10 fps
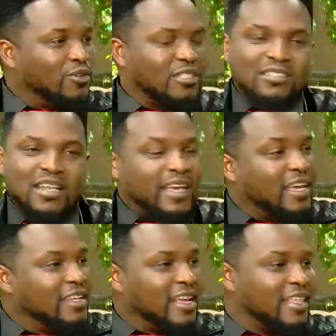Just like
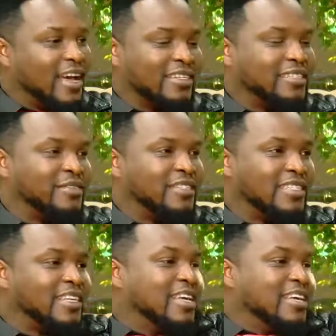any other
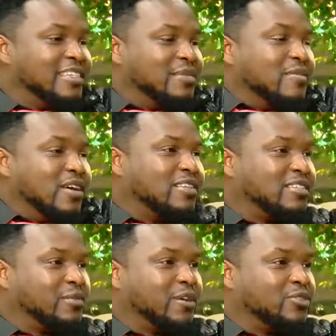activity, teamwork is
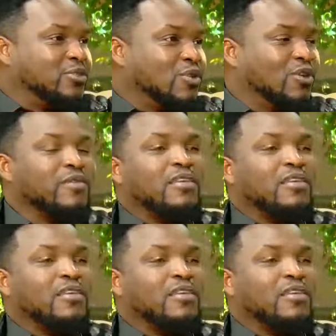the way to go.